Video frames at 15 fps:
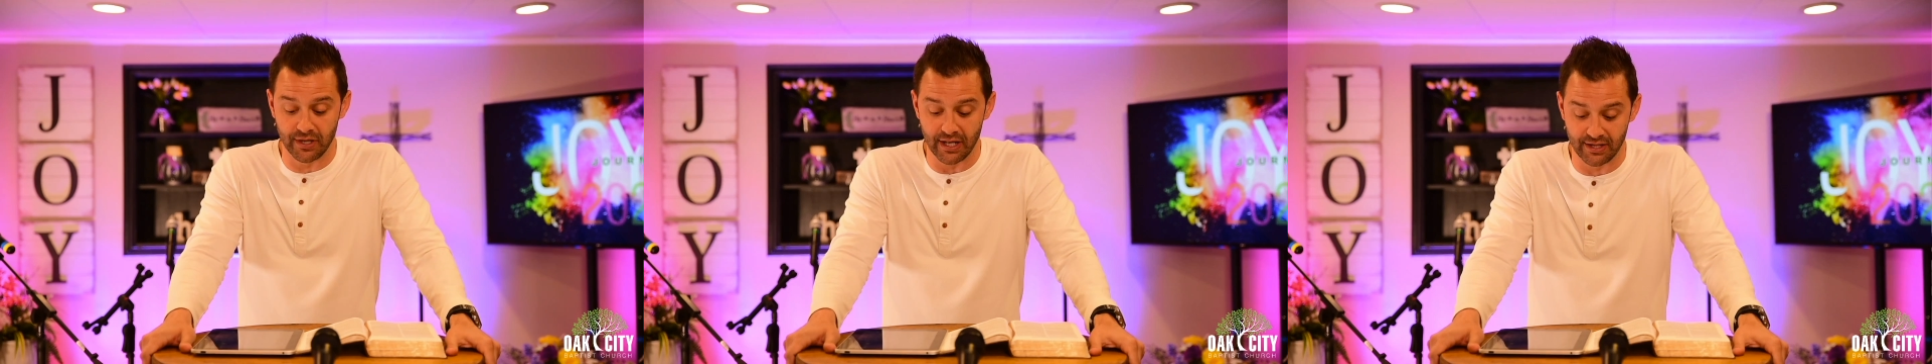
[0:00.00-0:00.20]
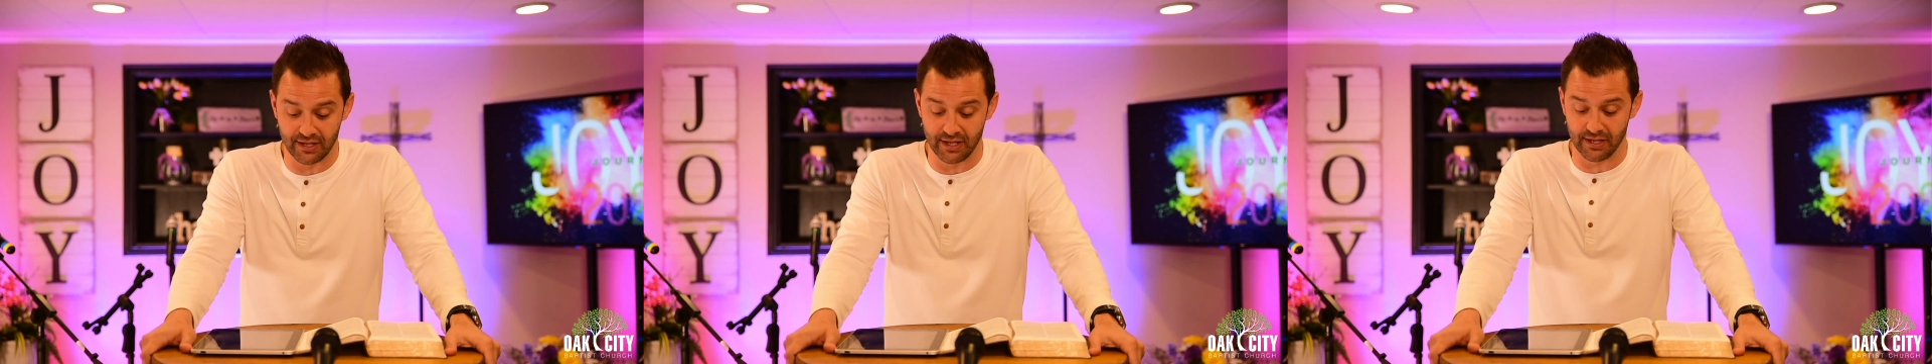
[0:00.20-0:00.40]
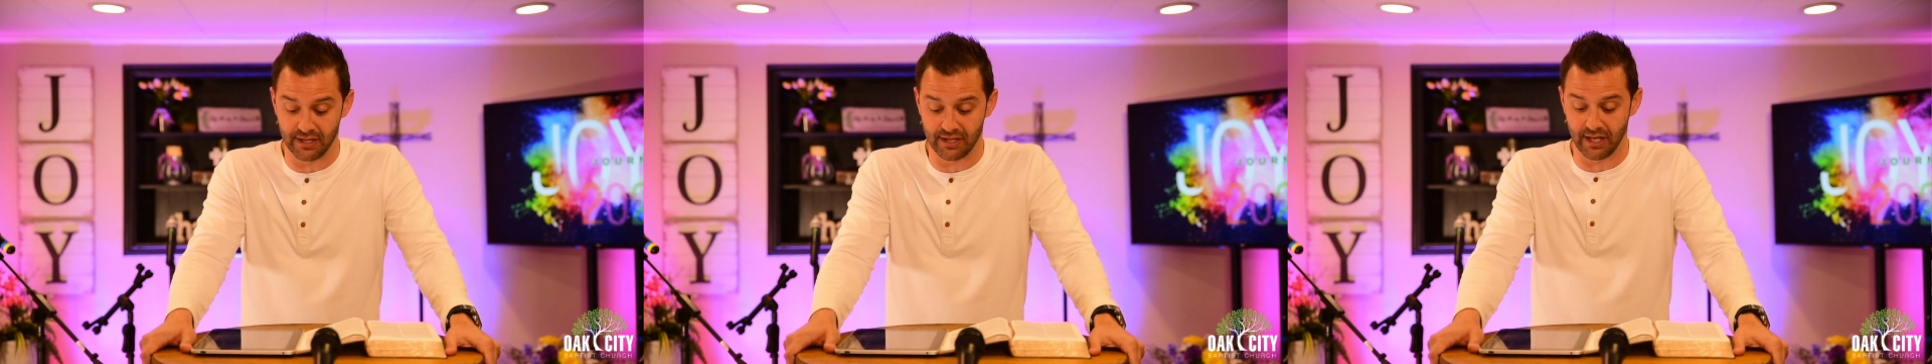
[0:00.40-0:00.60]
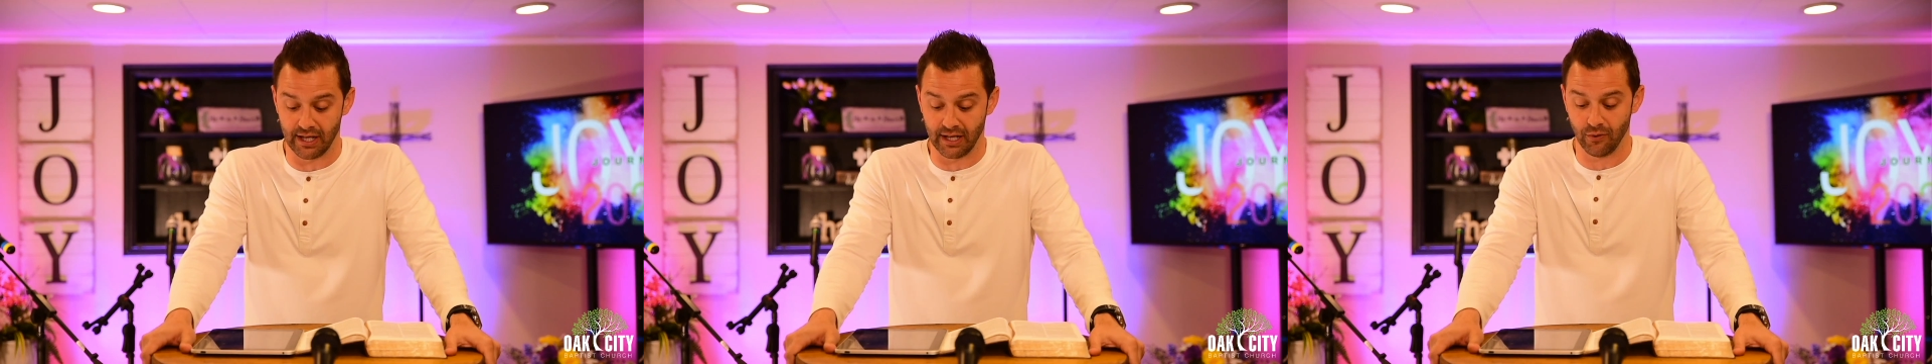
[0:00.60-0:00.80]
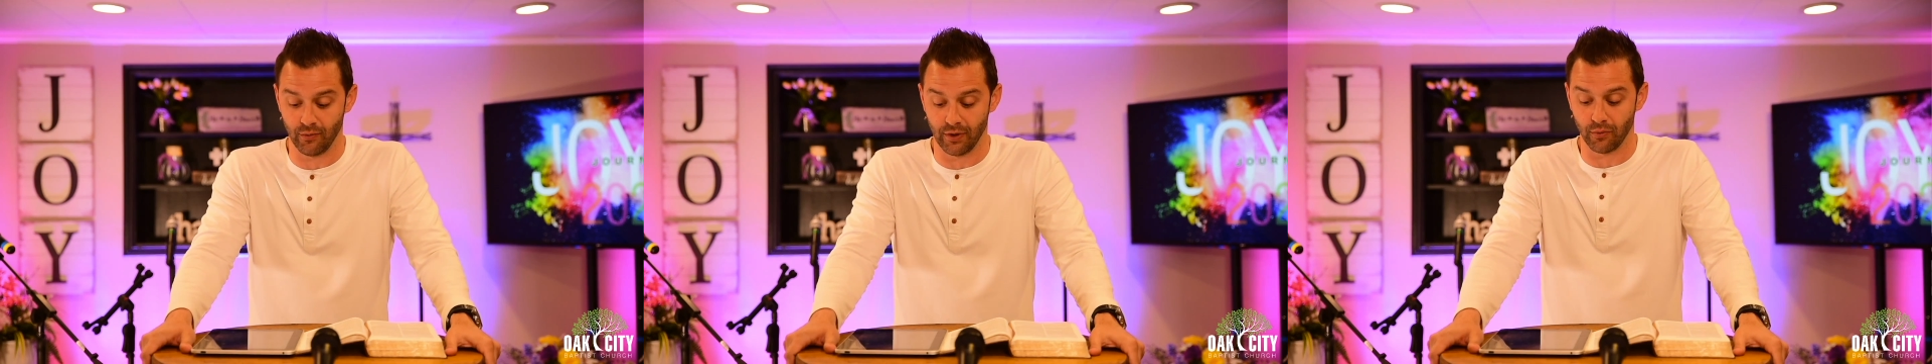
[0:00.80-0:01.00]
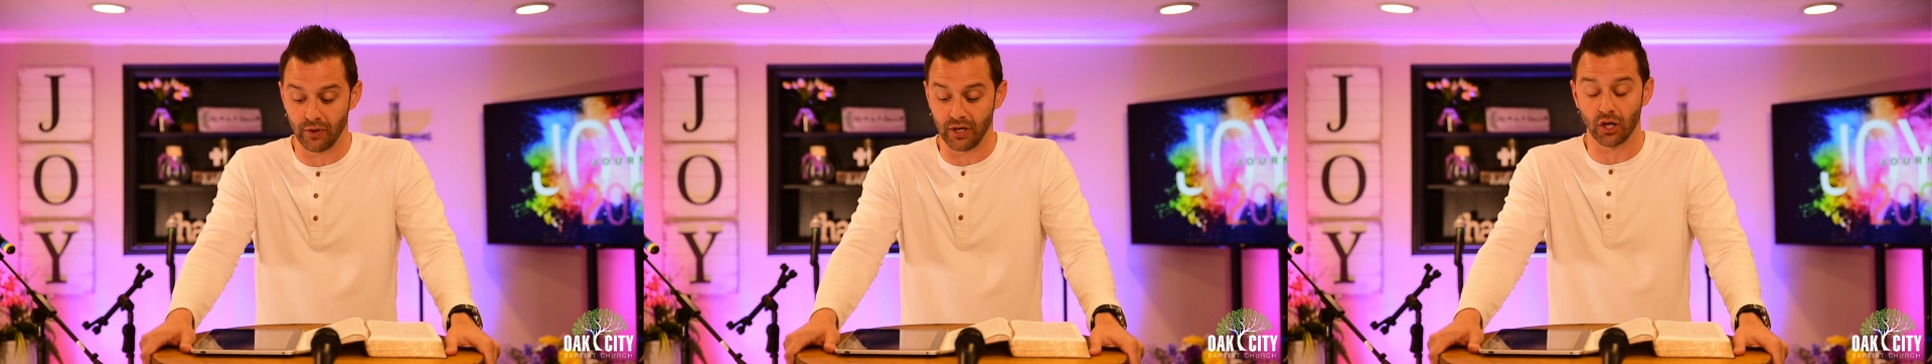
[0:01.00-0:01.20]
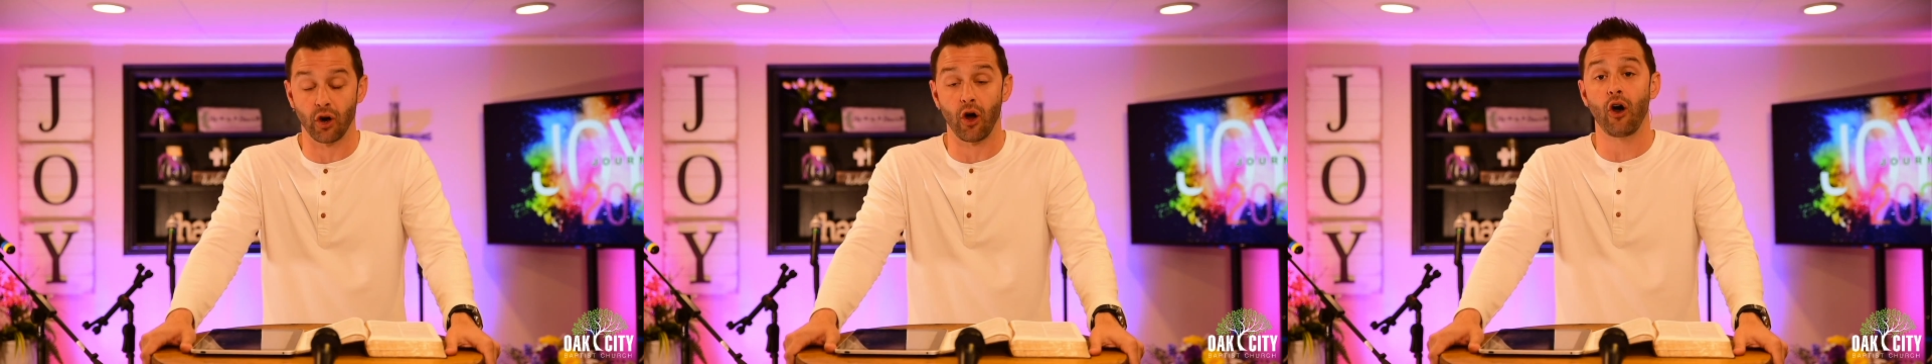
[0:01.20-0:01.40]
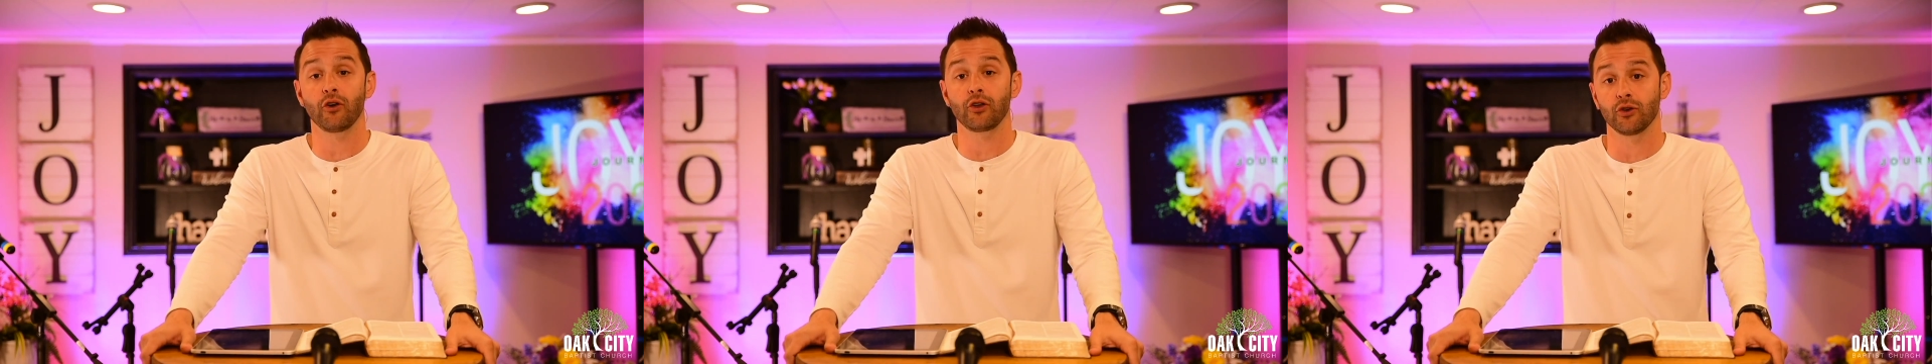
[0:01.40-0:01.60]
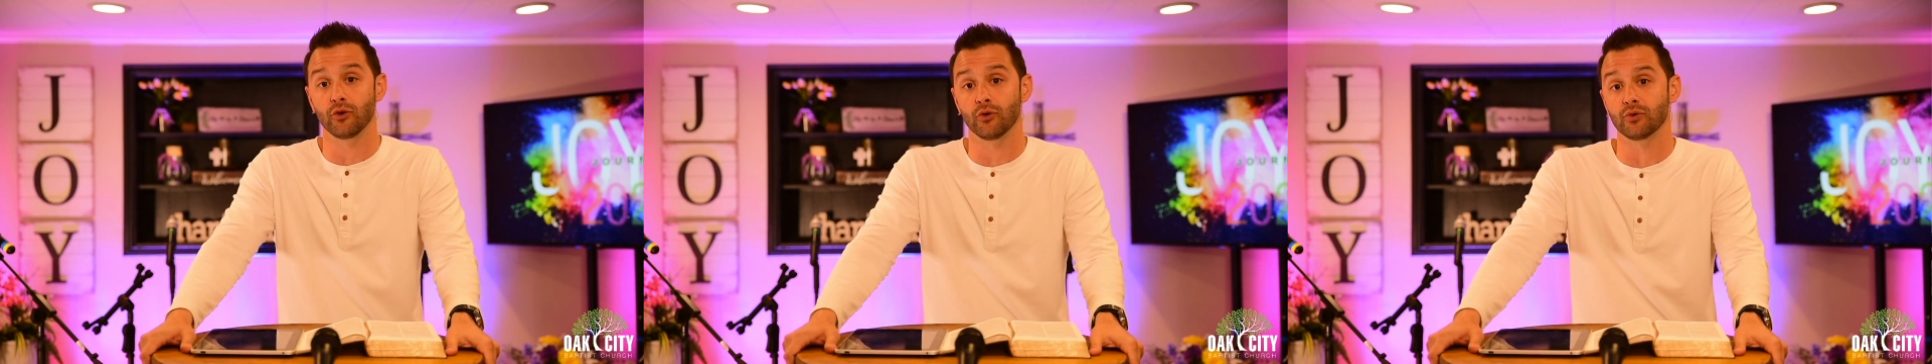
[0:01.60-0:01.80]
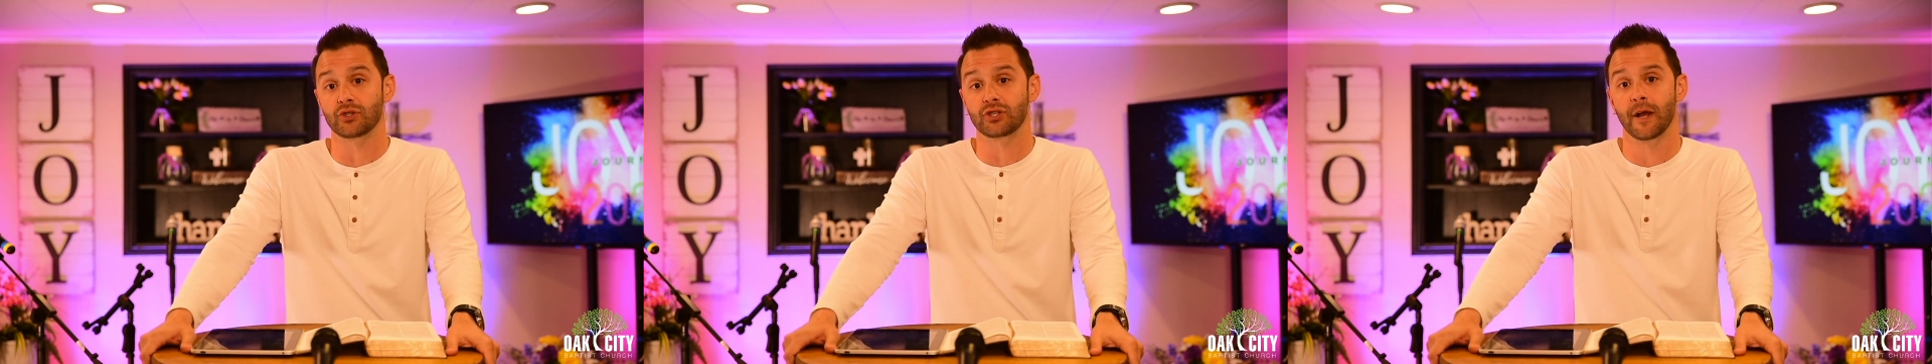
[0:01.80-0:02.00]
distancing when we could all
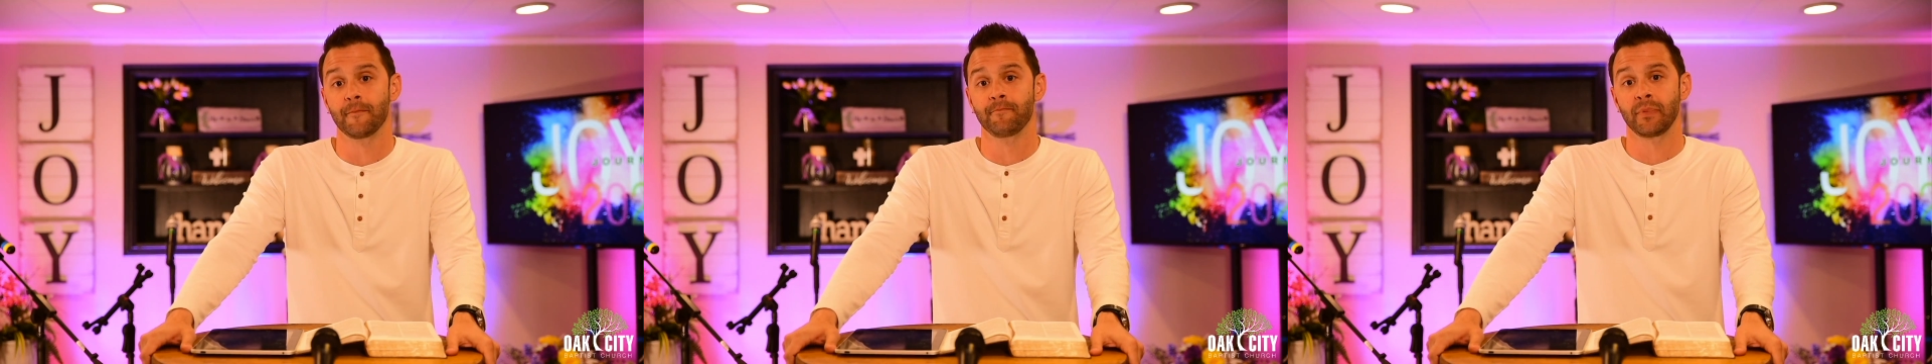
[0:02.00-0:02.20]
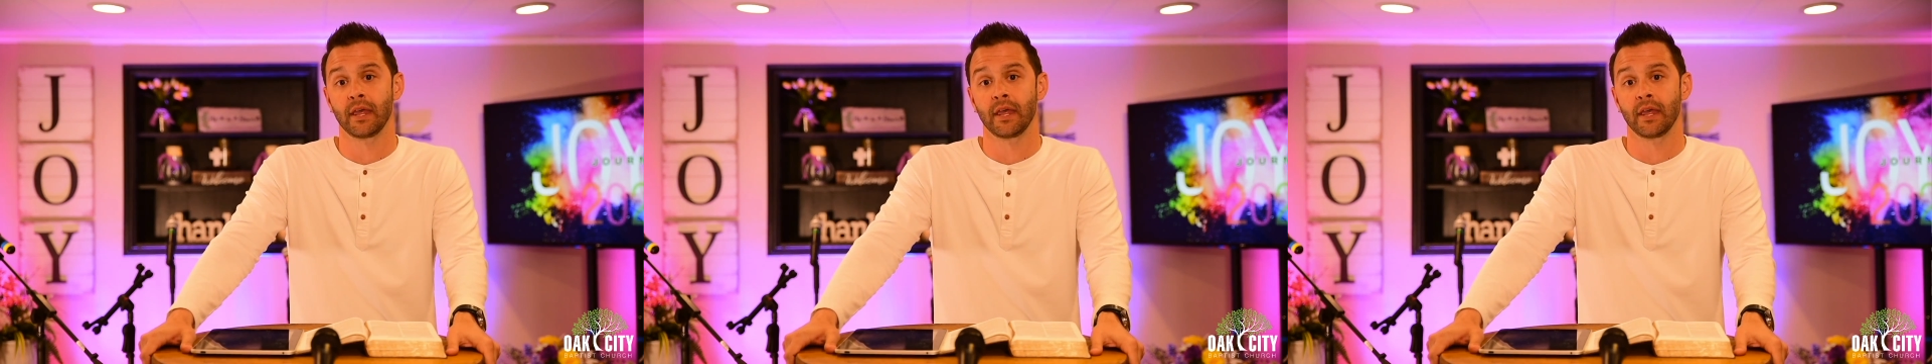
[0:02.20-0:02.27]
use